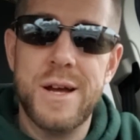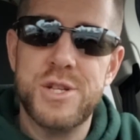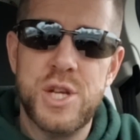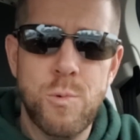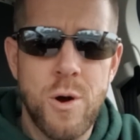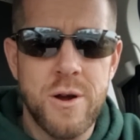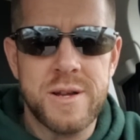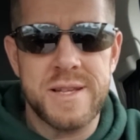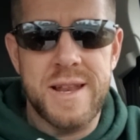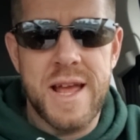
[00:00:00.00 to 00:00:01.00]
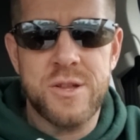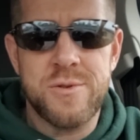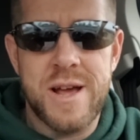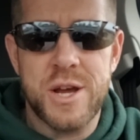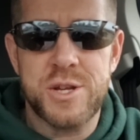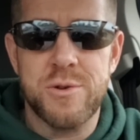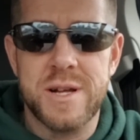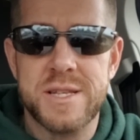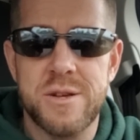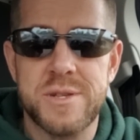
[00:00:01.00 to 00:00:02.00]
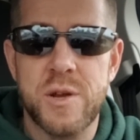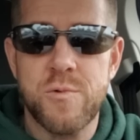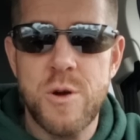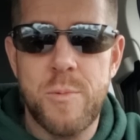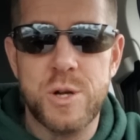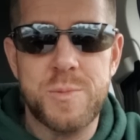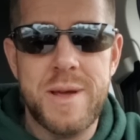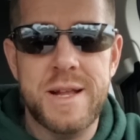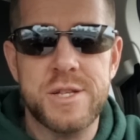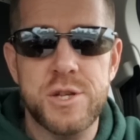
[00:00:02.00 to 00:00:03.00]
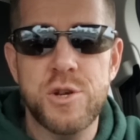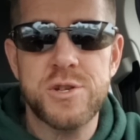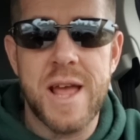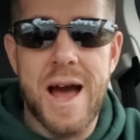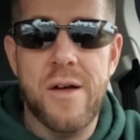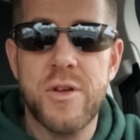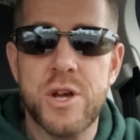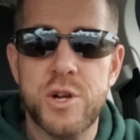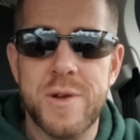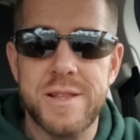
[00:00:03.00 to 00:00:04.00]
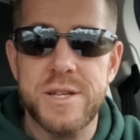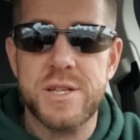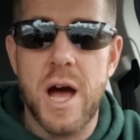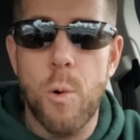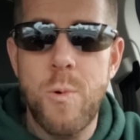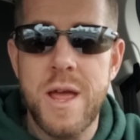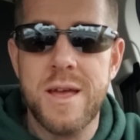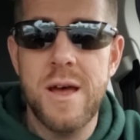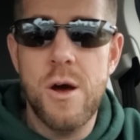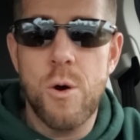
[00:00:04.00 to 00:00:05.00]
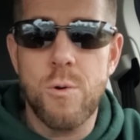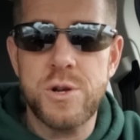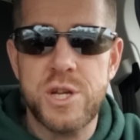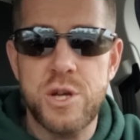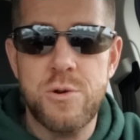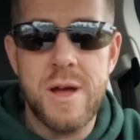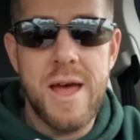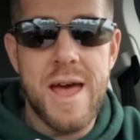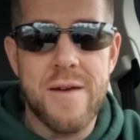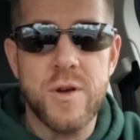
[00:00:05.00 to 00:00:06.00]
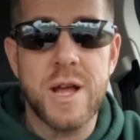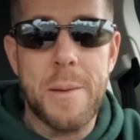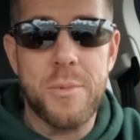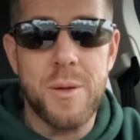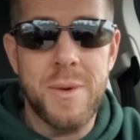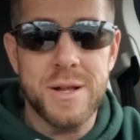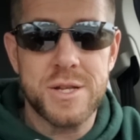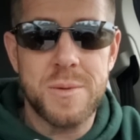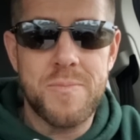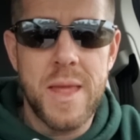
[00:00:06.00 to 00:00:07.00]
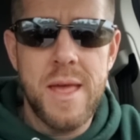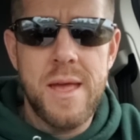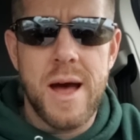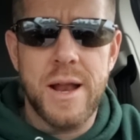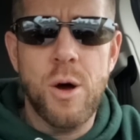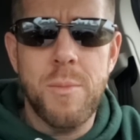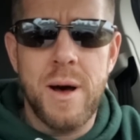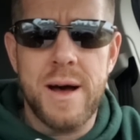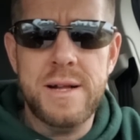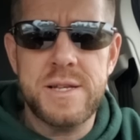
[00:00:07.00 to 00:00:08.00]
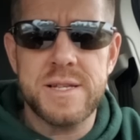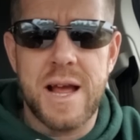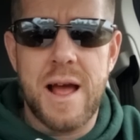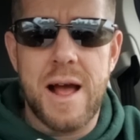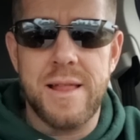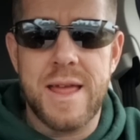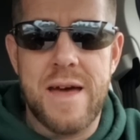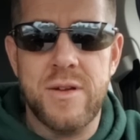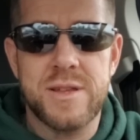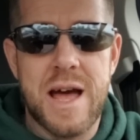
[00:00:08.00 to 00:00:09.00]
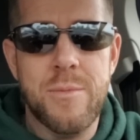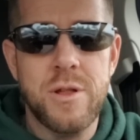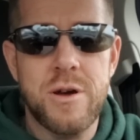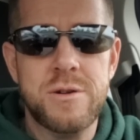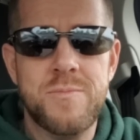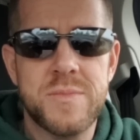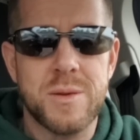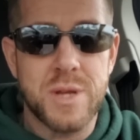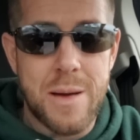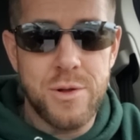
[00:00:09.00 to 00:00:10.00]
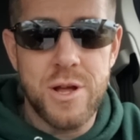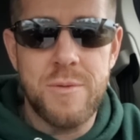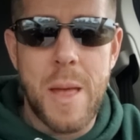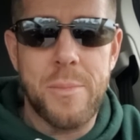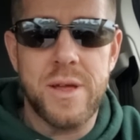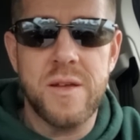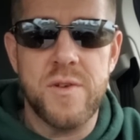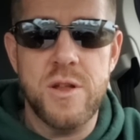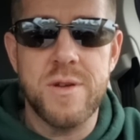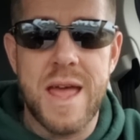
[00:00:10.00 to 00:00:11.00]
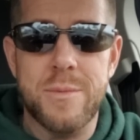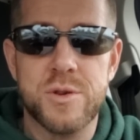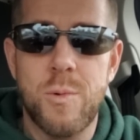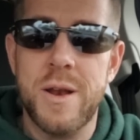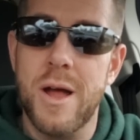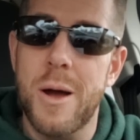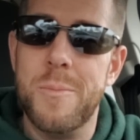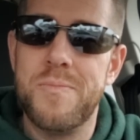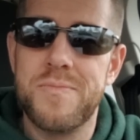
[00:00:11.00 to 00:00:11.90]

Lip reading: She works in an international consulting group, which means she's usually out of the country at least a week or two every couple of months. I don't mind, since I like having time alone, some time alone, and playing video games or whatnot.